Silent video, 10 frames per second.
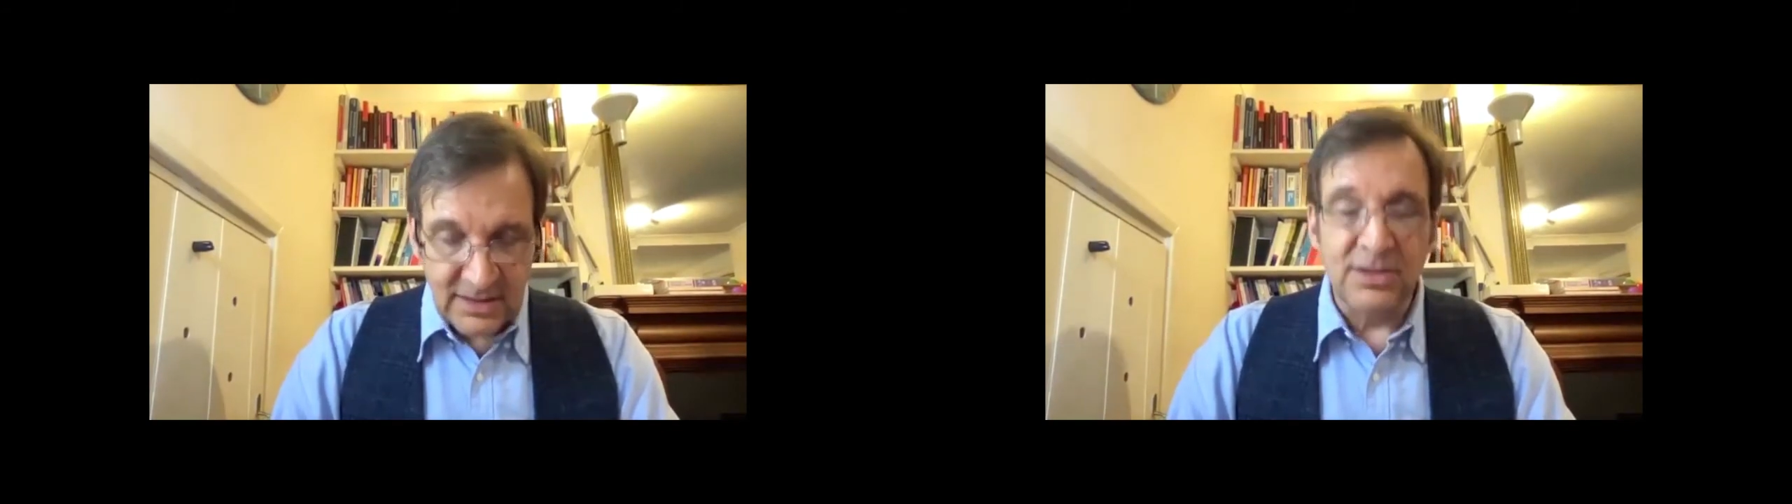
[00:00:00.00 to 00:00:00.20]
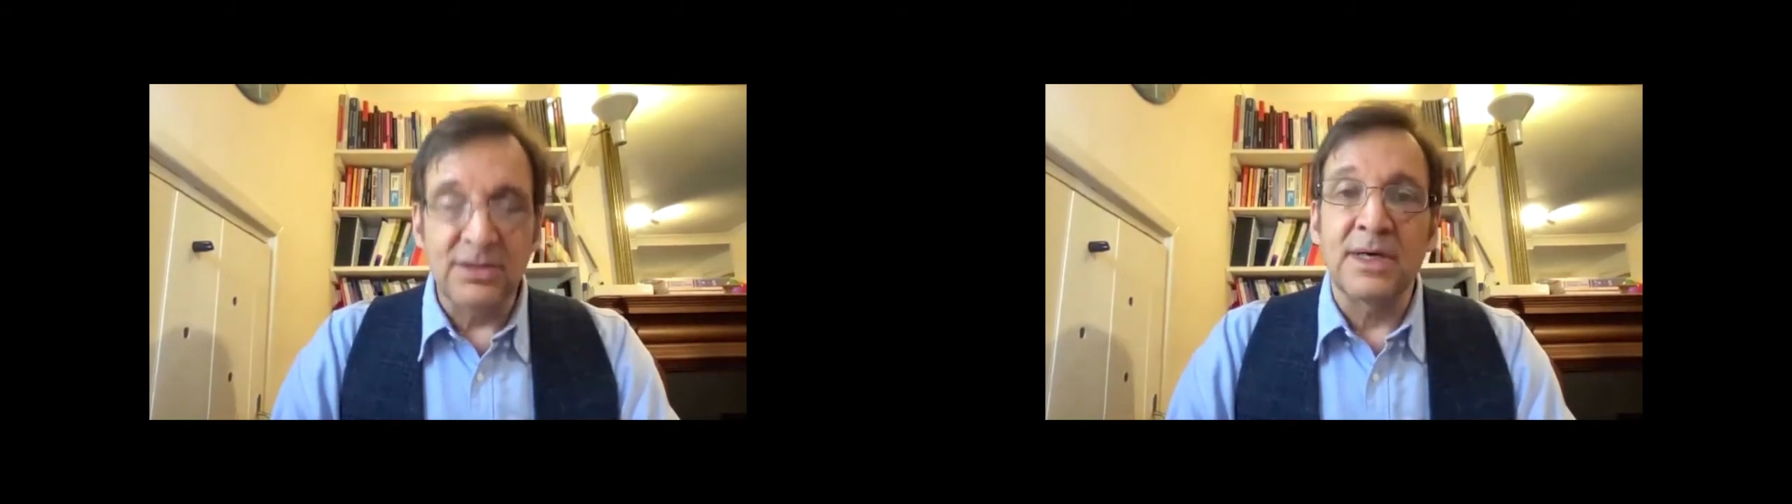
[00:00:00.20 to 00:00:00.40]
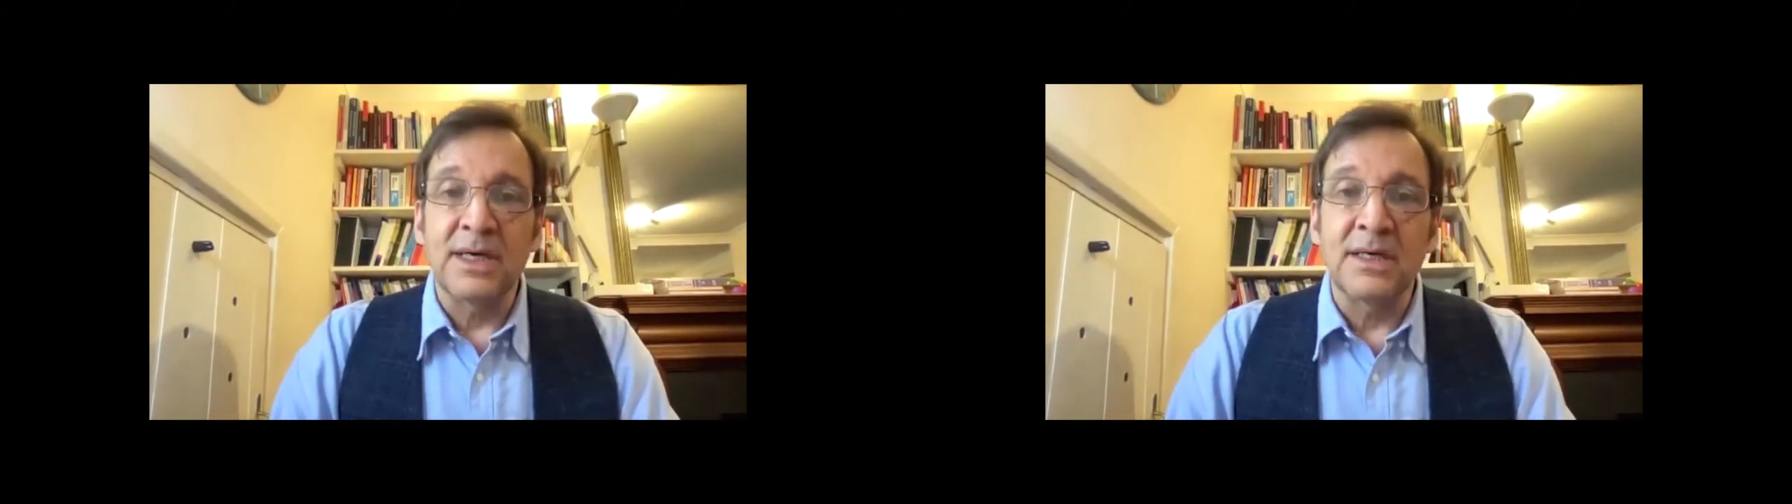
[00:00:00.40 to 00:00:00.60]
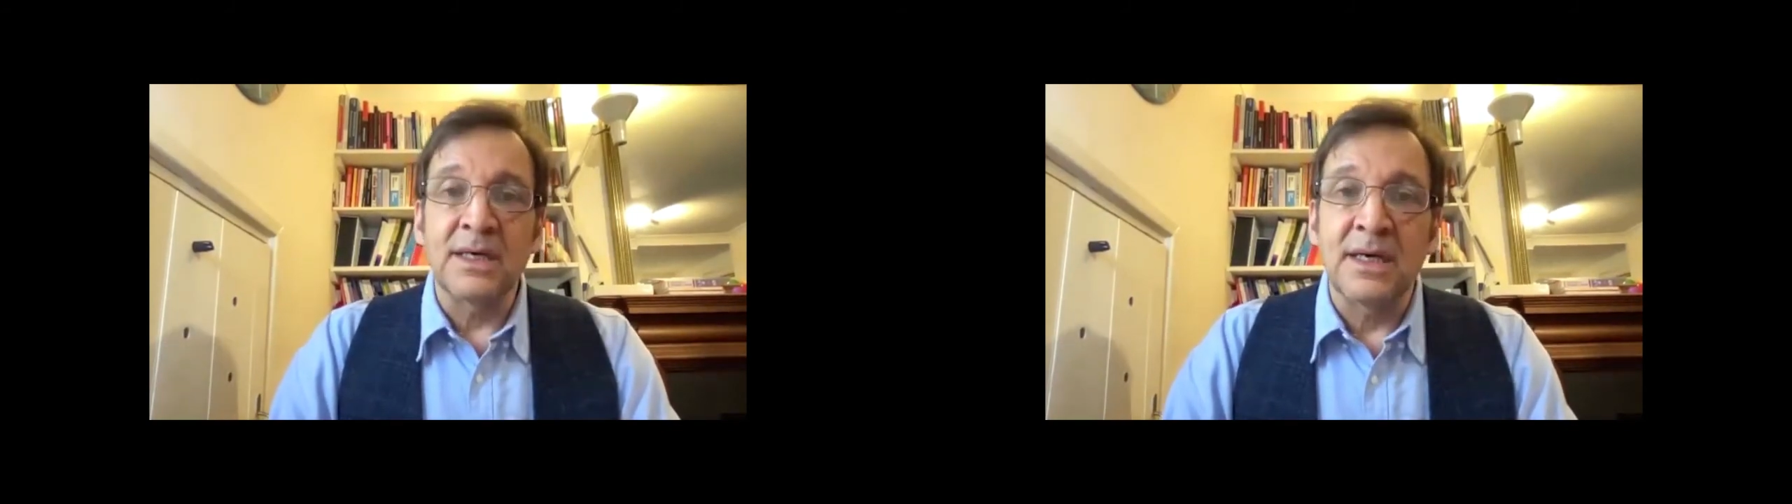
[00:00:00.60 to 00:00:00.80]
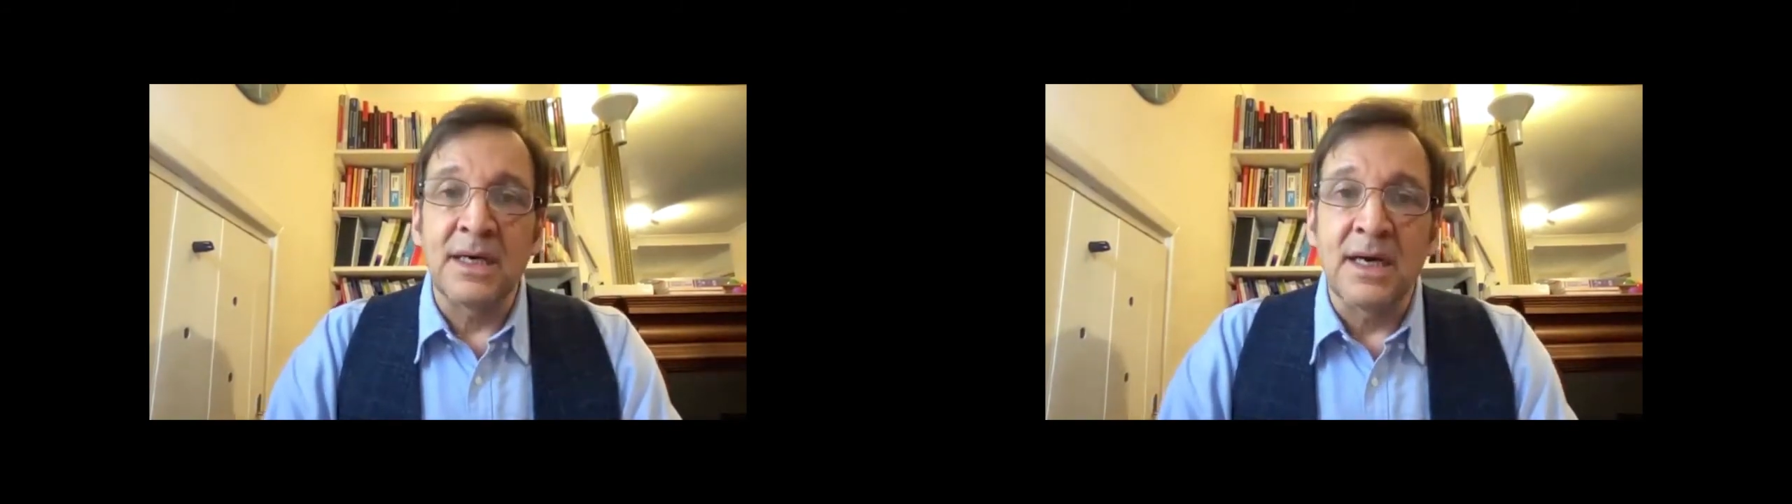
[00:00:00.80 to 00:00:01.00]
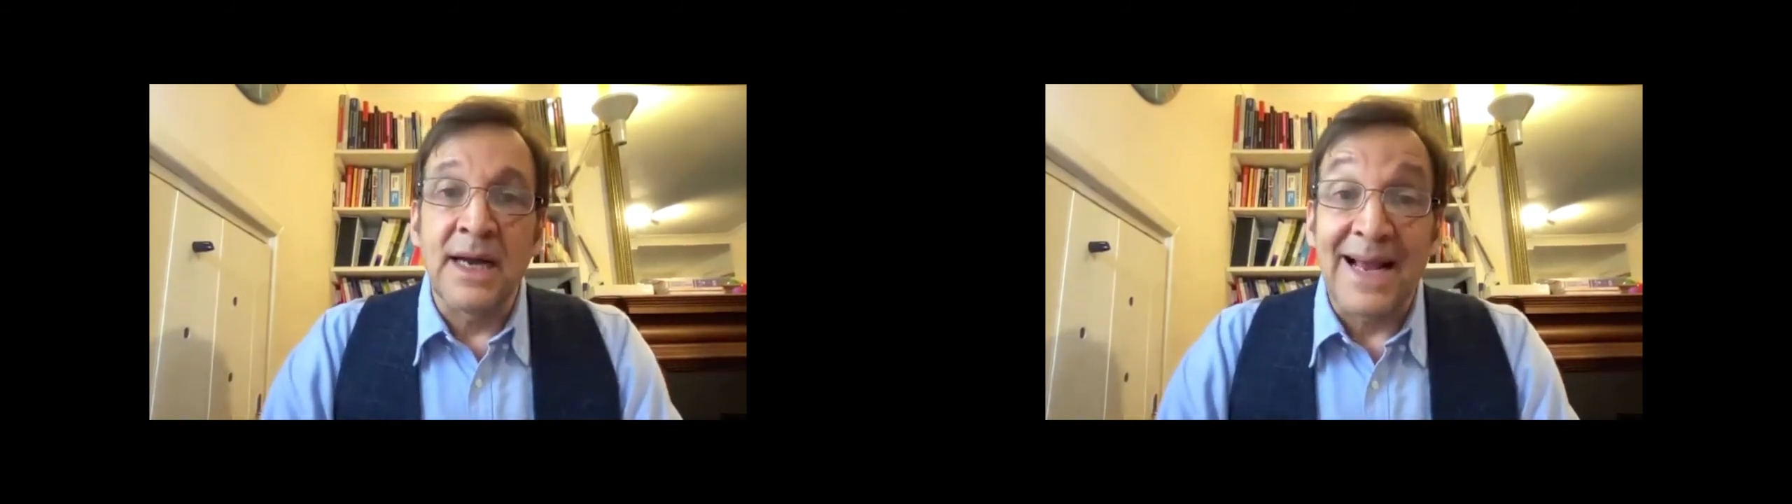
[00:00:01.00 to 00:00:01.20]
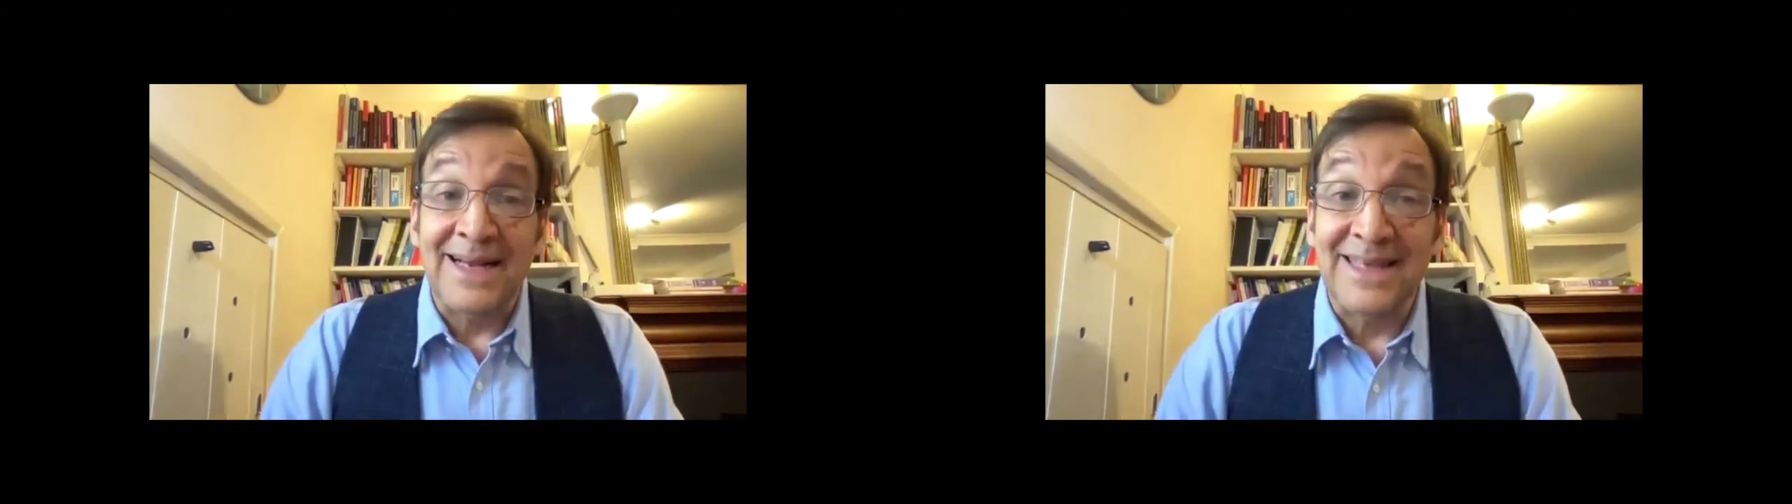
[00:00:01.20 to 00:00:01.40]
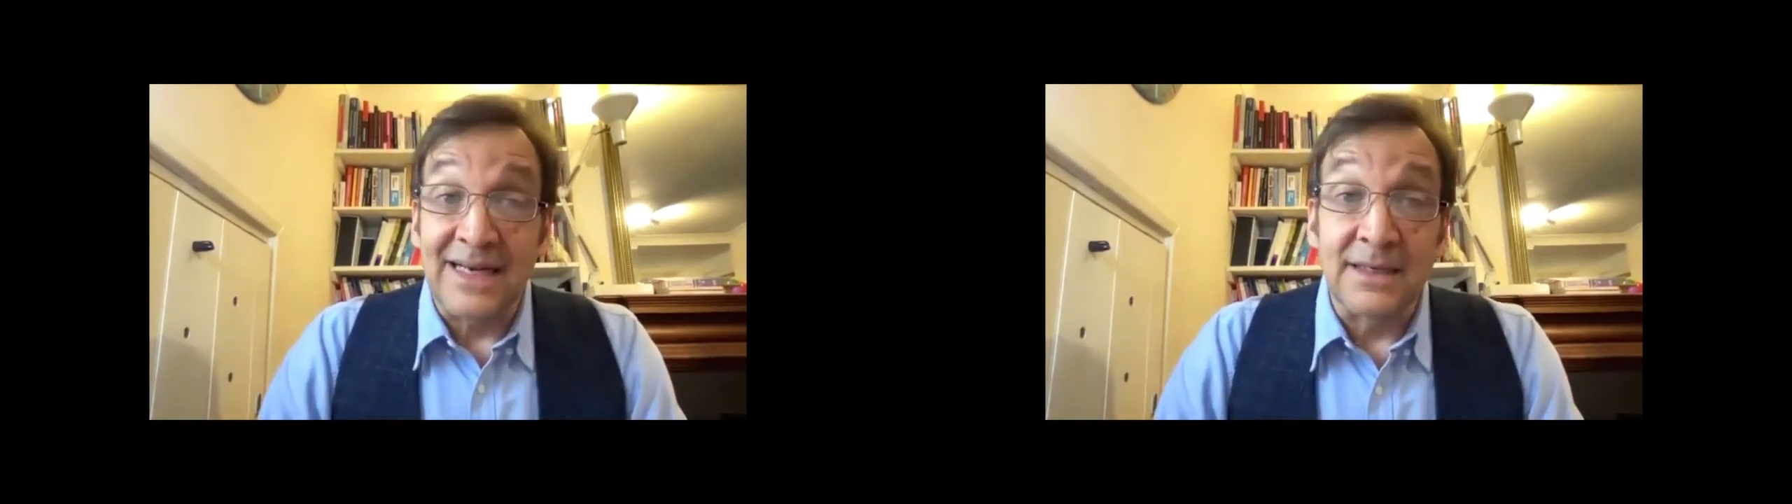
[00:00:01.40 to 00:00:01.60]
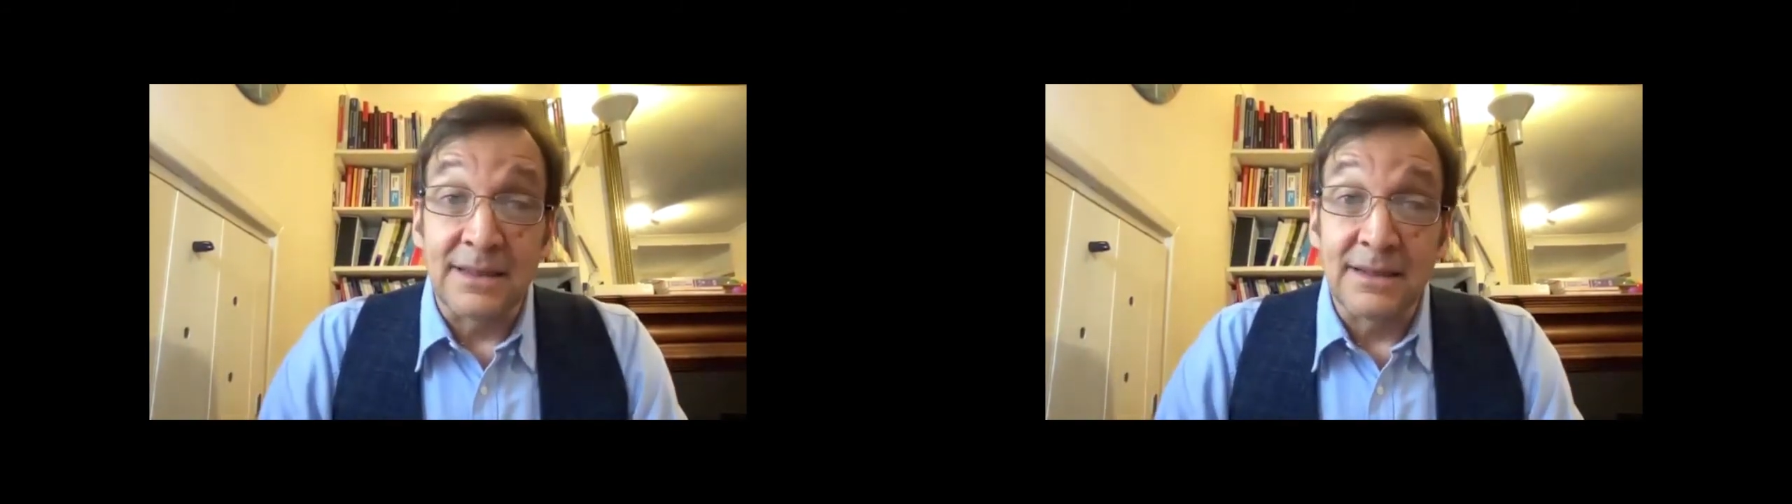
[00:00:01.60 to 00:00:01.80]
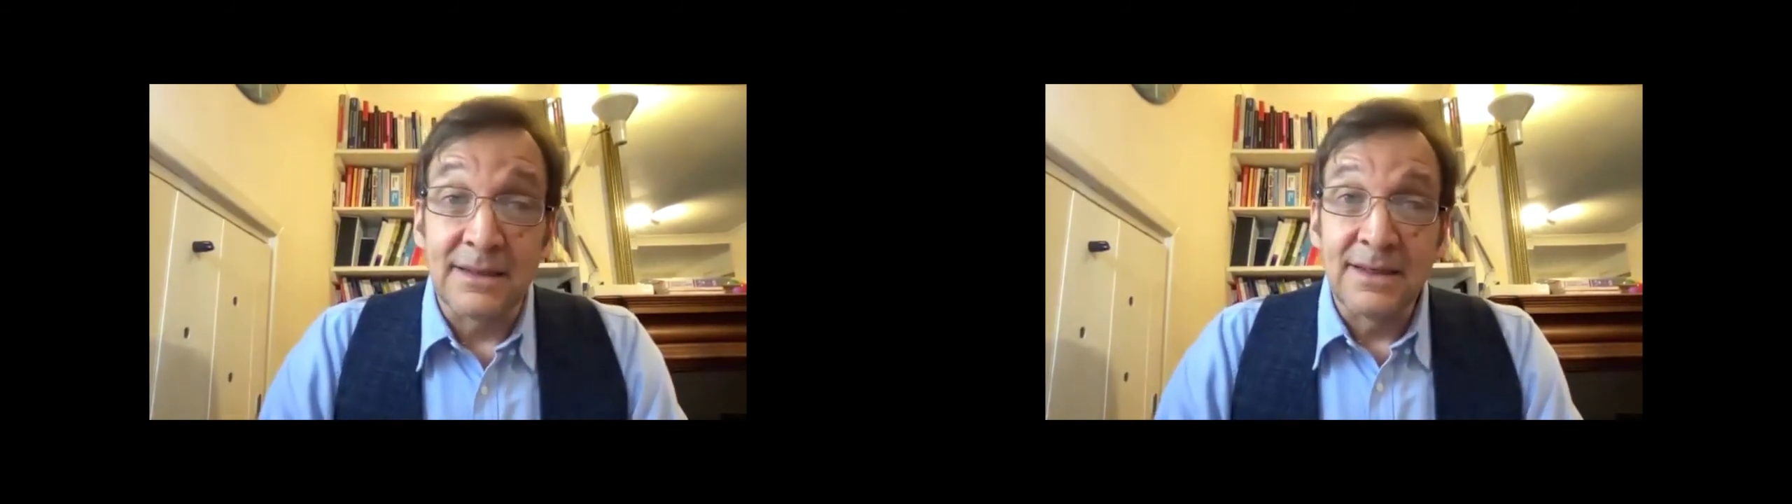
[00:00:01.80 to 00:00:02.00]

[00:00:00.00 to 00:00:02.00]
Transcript: to an accent.